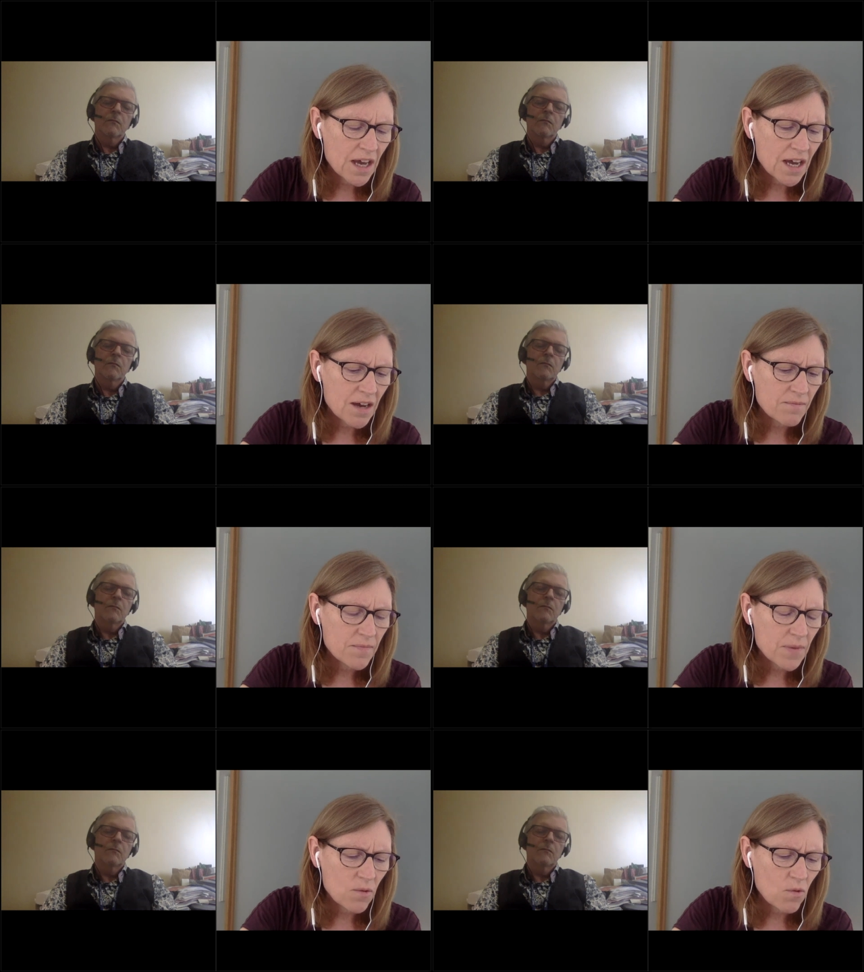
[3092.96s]

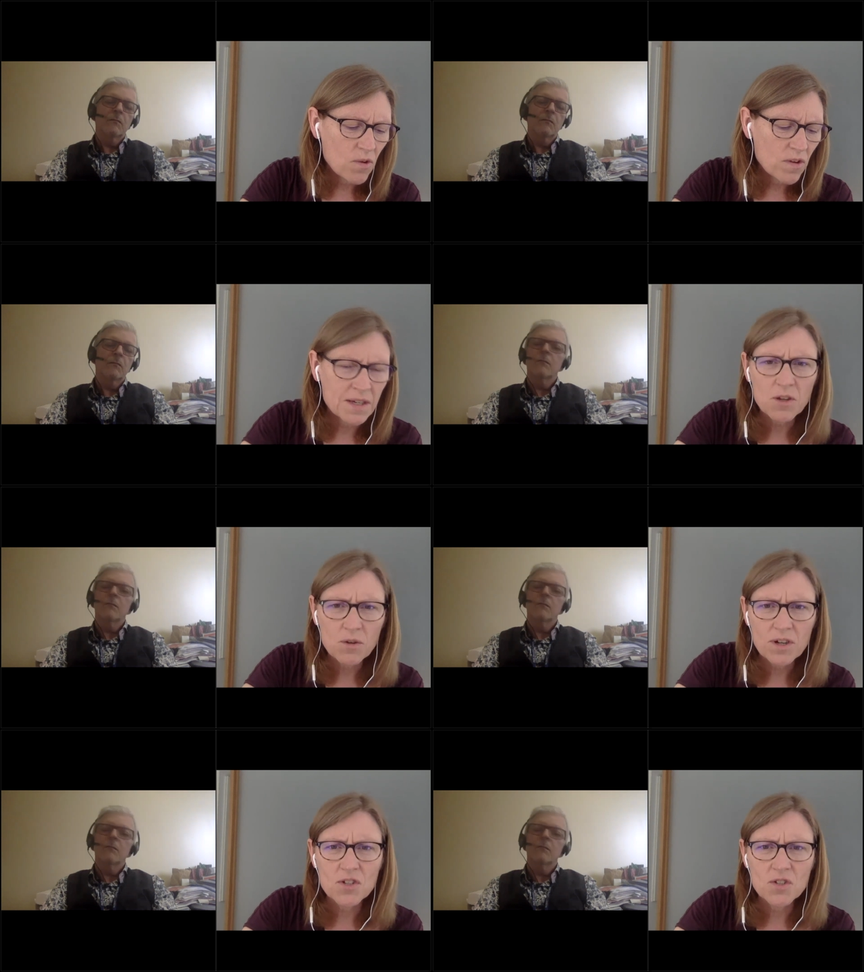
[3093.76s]
Speaker 1: um, some of the
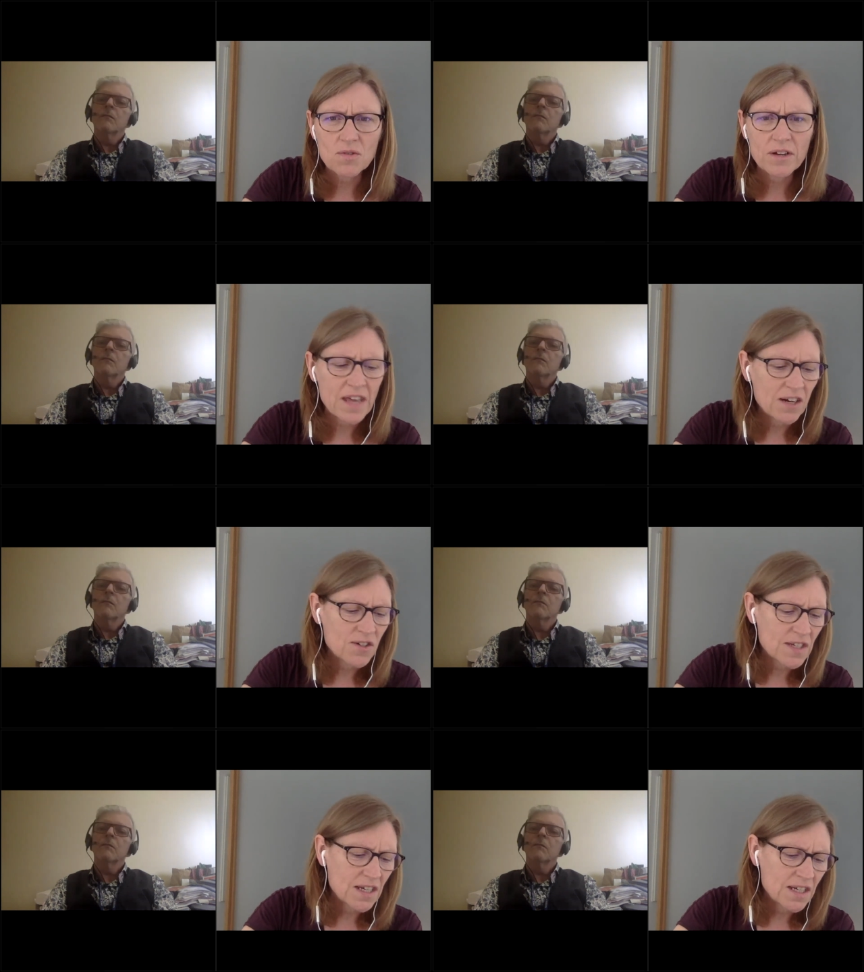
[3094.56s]
questions around that
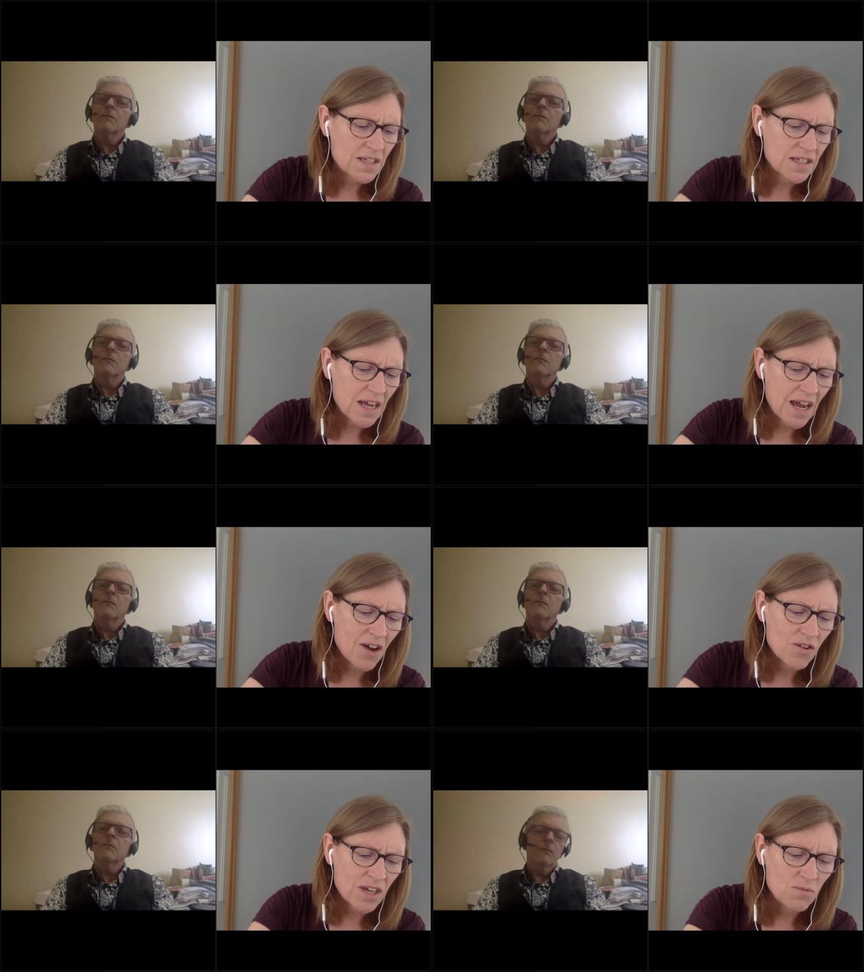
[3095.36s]
is is
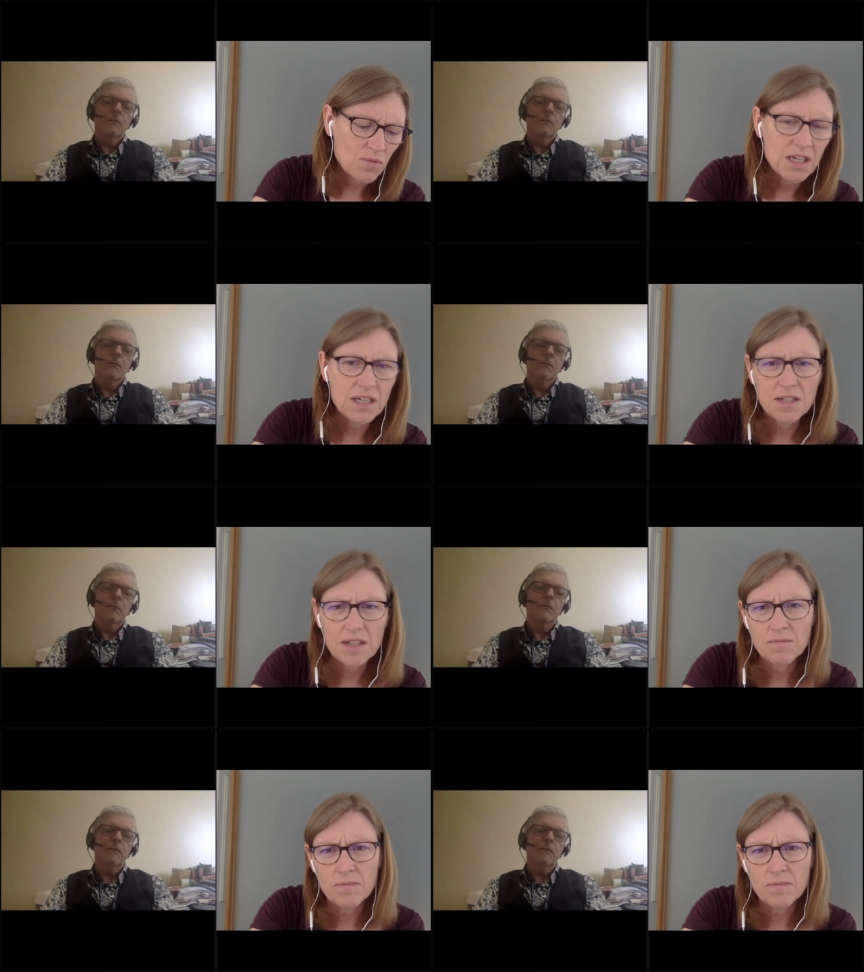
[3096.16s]
how can we